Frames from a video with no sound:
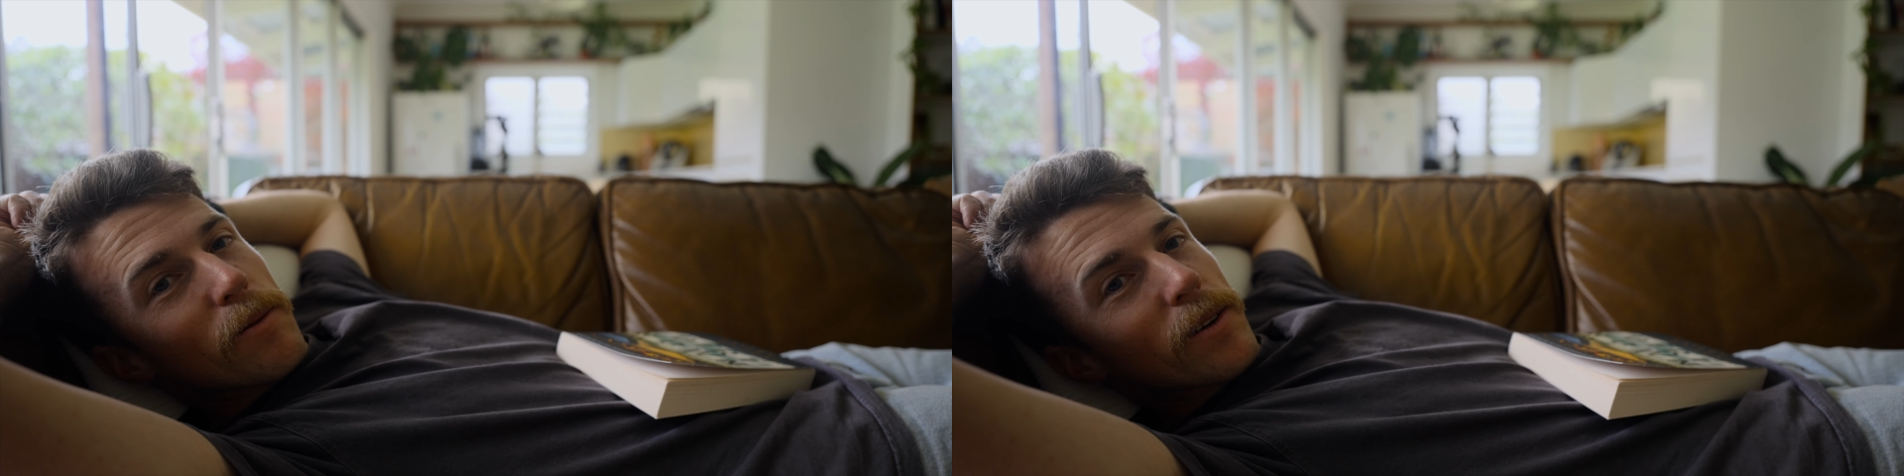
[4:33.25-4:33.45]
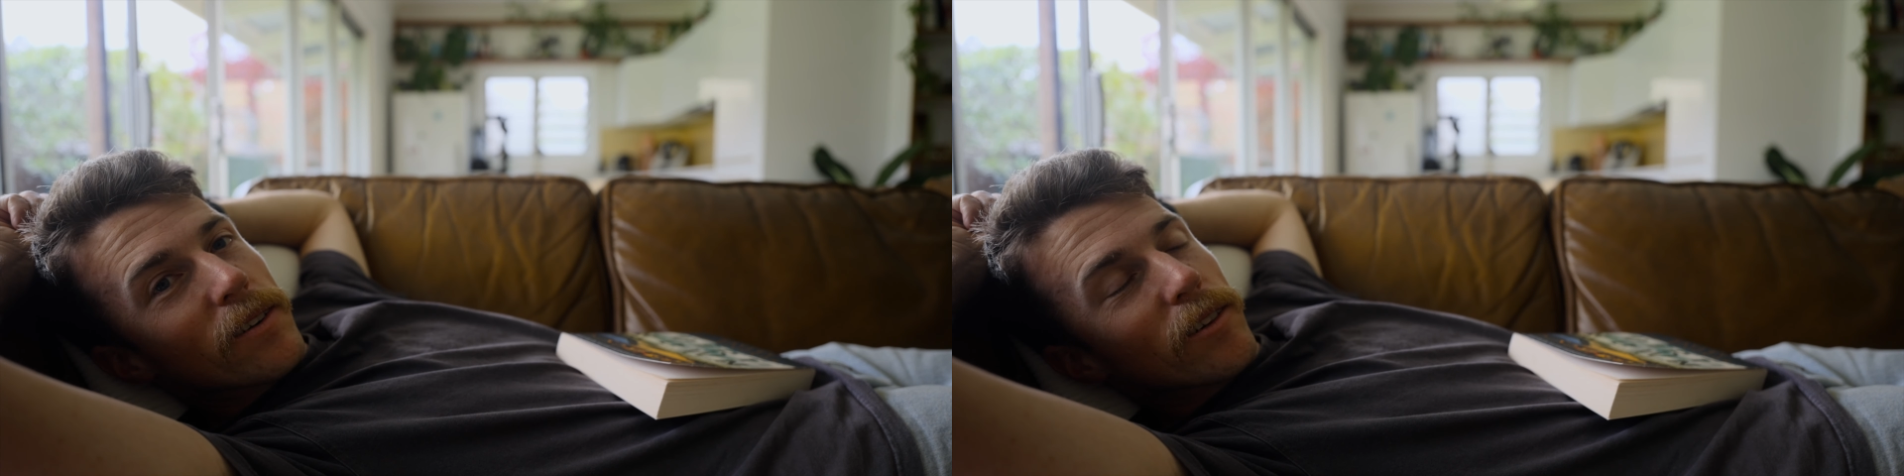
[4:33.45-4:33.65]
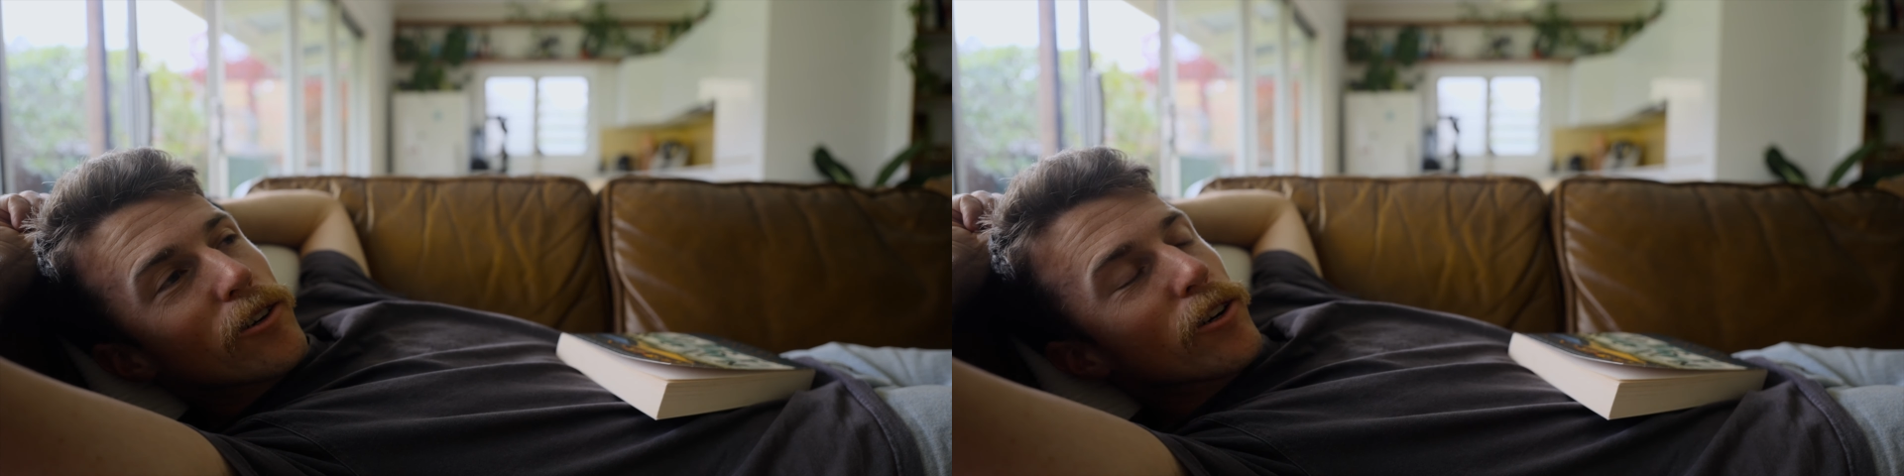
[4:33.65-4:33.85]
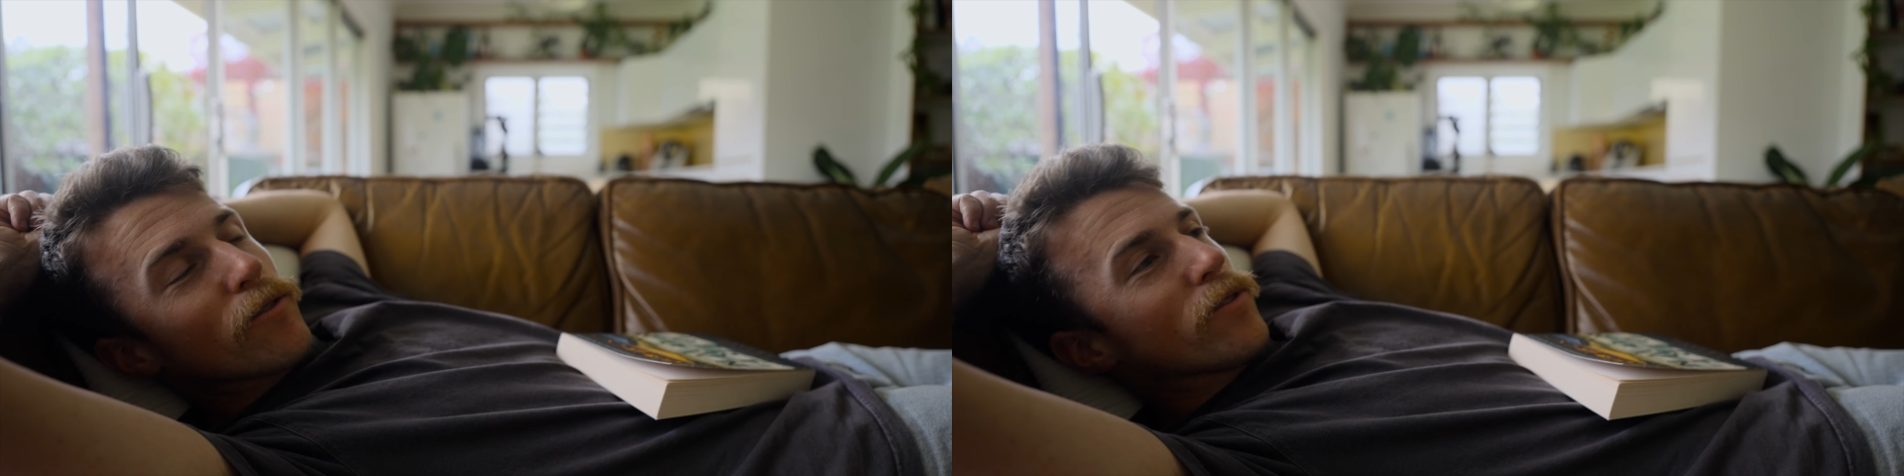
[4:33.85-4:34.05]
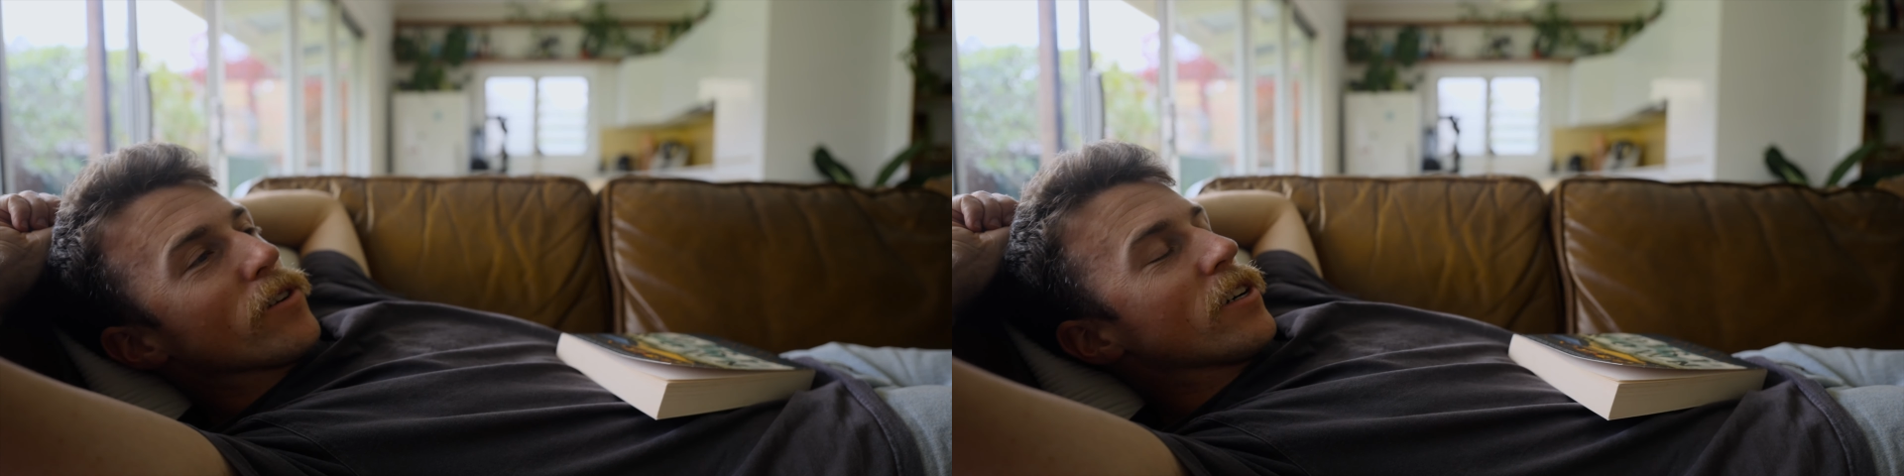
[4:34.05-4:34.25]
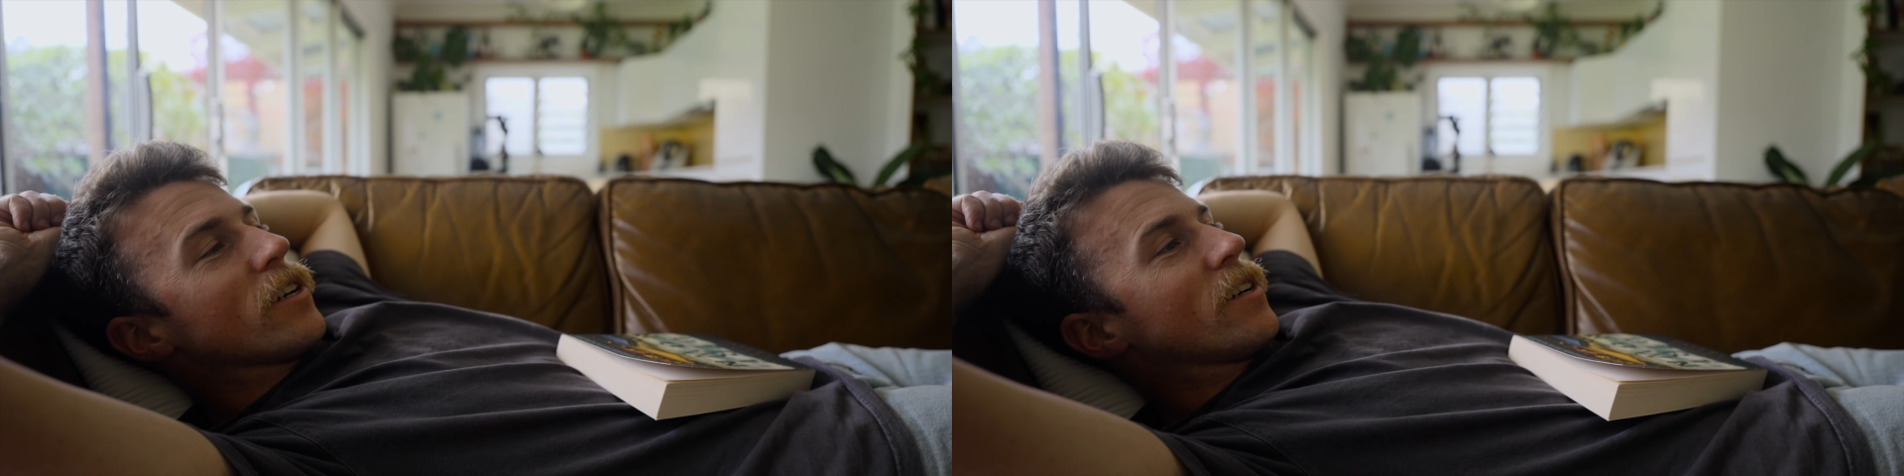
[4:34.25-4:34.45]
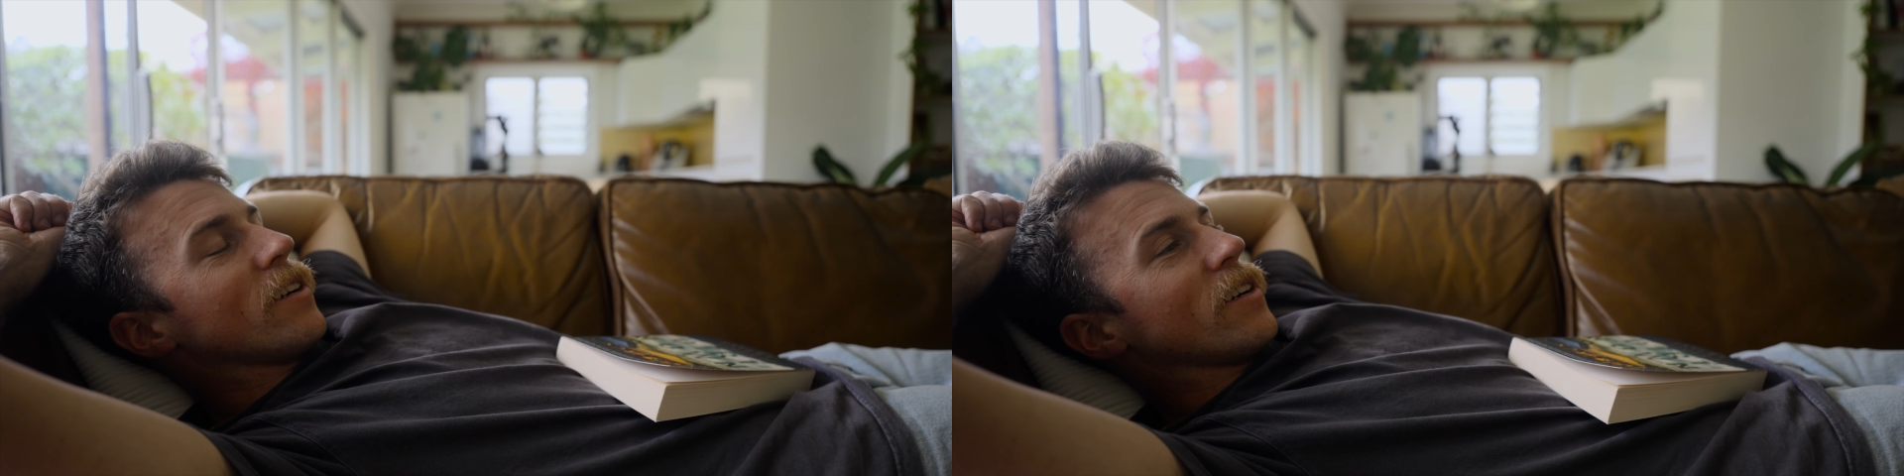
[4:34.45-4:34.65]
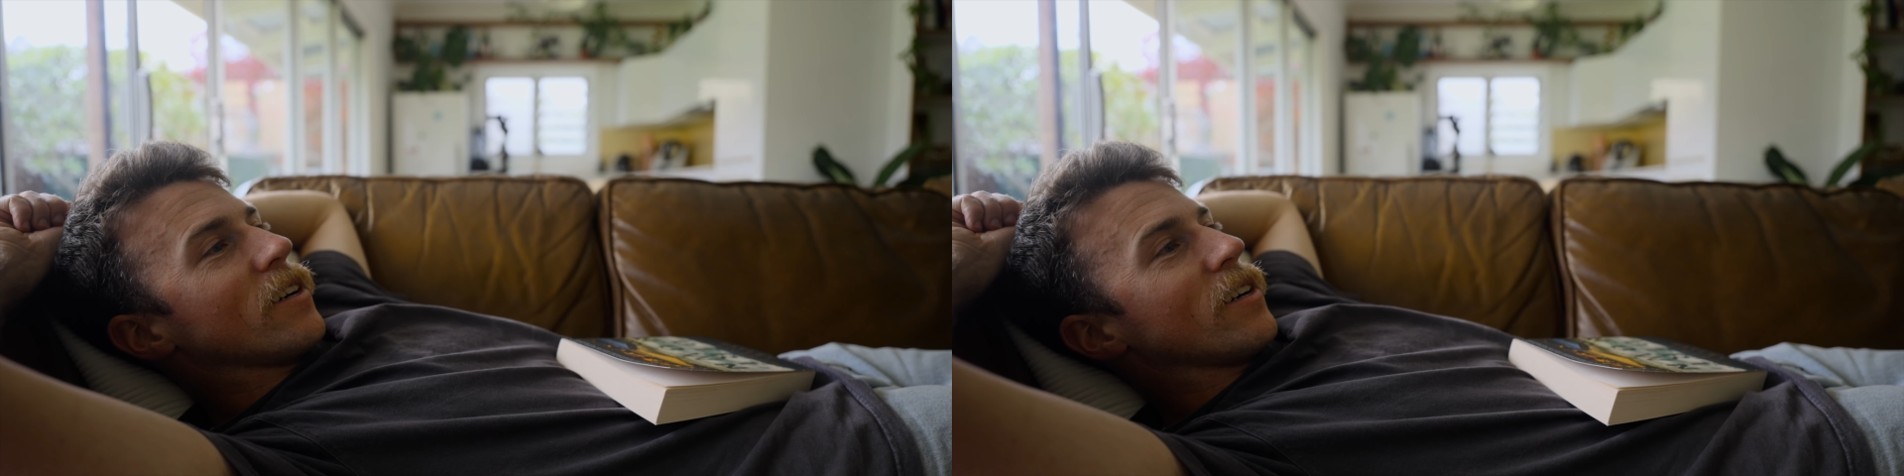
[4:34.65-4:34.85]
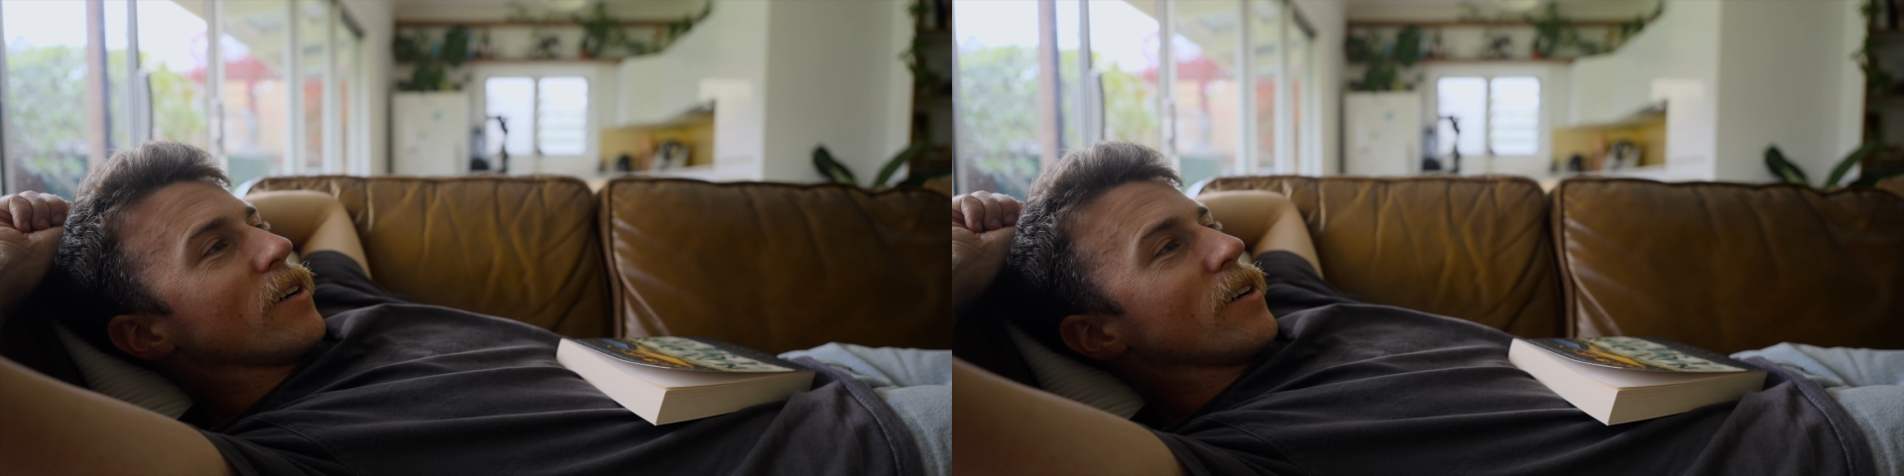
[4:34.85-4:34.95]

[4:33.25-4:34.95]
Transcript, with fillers: and Luke for uh,